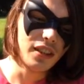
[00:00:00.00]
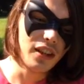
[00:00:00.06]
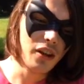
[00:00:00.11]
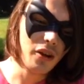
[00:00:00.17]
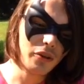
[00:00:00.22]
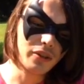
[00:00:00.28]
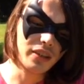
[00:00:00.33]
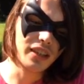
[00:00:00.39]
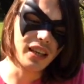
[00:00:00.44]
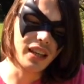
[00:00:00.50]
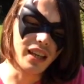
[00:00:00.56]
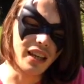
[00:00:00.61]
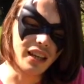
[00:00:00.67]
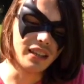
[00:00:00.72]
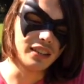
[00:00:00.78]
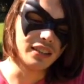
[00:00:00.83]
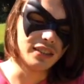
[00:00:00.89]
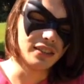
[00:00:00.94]

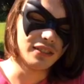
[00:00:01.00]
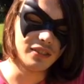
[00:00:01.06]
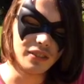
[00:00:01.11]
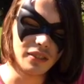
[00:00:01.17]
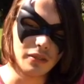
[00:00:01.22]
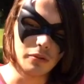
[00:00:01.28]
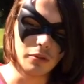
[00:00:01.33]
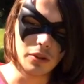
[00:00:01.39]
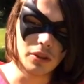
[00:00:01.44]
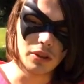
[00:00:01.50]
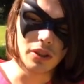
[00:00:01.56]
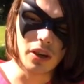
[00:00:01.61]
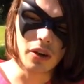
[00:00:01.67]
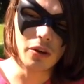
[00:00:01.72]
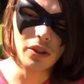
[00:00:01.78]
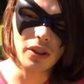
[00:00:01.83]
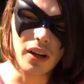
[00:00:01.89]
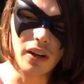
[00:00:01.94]
Okay, we're
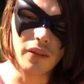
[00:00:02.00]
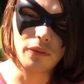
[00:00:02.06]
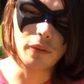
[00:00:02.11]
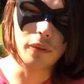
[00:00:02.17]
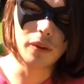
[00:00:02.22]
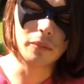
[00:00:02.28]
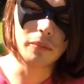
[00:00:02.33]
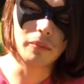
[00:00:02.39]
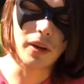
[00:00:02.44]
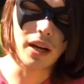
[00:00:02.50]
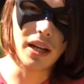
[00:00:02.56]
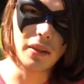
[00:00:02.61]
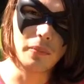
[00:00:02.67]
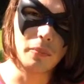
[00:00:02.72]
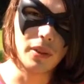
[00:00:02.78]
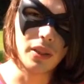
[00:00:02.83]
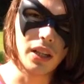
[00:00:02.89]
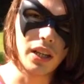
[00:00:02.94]
going off with
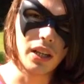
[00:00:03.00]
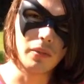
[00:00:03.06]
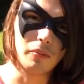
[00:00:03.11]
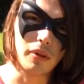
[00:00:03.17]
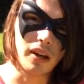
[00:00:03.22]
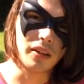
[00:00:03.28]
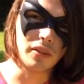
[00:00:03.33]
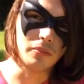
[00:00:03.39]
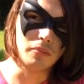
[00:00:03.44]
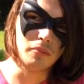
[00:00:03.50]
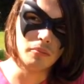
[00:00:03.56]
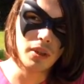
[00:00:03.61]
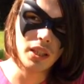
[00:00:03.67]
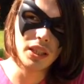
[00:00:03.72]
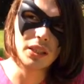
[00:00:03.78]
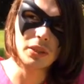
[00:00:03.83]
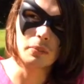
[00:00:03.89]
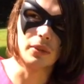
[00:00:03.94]
my plan, my
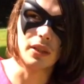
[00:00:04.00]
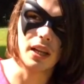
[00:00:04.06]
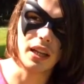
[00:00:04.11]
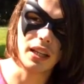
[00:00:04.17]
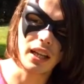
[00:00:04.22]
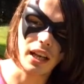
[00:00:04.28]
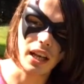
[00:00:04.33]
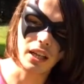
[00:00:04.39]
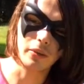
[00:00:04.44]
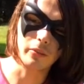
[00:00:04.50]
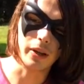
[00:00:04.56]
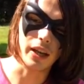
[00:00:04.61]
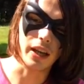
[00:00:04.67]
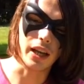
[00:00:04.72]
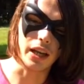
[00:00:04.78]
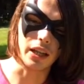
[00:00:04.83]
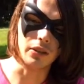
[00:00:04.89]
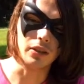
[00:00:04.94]
mini plan I had in
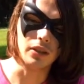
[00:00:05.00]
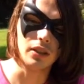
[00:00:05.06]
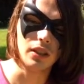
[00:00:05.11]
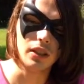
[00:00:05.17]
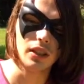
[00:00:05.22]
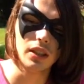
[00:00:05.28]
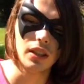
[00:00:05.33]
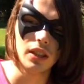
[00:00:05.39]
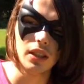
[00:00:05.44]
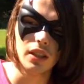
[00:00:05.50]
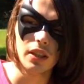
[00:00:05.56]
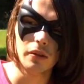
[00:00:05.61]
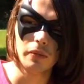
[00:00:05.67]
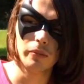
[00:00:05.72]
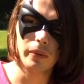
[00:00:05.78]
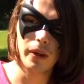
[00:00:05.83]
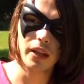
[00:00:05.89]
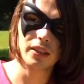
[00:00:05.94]
my head.
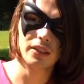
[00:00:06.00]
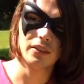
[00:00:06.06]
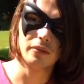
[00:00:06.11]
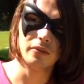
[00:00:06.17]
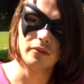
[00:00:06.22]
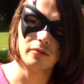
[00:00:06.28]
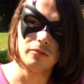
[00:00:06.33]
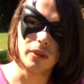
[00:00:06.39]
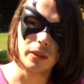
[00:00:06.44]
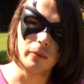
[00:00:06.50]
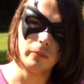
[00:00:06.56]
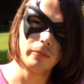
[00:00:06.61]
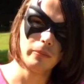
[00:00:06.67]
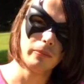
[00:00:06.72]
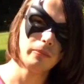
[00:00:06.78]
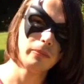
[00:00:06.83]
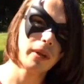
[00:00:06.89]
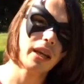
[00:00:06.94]
But
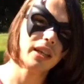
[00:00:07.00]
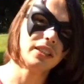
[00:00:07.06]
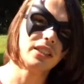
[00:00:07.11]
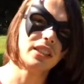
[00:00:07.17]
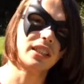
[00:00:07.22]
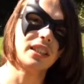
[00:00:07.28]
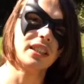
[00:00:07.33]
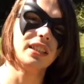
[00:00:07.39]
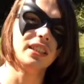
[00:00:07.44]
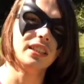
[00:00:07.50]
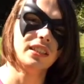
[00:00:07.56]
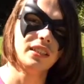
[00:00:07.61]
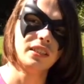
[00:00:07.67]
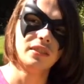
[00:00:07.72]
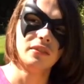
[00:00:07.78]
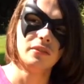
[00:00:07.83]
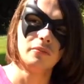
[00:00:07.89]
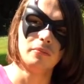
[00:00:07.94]

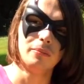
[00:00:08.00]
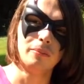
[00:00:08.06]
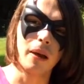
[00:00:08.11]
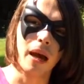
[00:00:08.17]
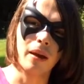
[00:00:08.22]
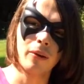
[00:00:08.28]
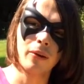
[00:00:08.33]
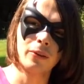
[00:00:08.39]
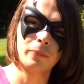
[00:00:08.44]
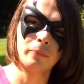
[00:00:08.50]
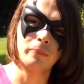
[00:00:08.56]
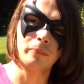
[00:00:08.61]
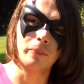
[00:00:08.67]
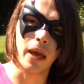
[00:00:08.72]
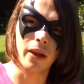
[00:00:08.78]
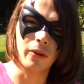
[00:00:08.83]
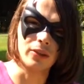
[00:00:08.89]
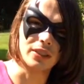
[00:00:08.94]
basically, Batman's
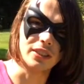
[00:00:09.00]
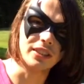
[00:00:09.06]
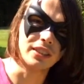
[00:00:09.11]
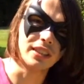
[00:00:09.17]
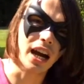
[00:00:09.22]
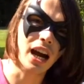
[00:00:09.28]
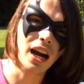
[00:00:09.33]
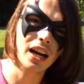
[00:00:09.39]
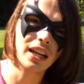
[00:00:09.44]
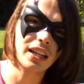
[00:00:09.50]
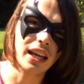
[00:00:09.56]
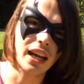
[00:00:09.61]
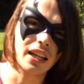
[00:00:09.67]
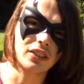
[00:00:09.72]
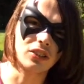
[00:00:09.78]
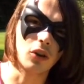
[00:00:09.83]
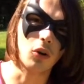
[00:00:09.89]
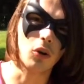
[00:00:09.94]
parents die
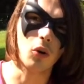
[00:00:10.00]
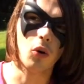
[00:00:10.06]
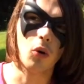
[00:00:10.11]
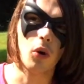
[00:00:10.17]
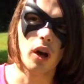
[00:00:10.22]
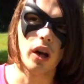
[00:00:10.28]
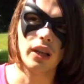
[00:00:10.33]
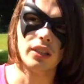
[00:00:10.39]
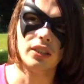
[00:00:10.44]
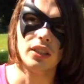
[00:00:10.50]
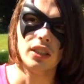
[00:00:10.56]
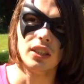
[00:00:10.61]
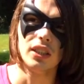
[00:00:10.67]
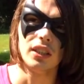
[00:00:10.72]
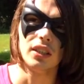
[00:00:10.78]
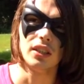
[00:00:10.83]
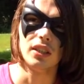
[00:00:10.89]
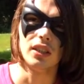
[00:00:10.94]
as always,
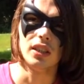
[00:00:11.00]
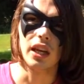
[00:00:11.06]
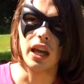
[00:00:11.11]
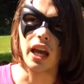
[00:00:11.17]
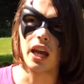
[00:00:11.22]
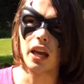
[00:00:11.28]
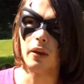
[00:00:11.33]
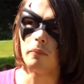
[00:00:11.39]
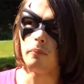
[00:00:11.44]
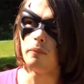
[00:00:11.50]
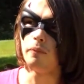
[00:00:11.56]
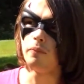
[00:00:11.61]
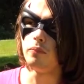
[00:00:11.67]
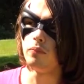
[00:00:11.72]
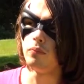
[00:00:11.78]
and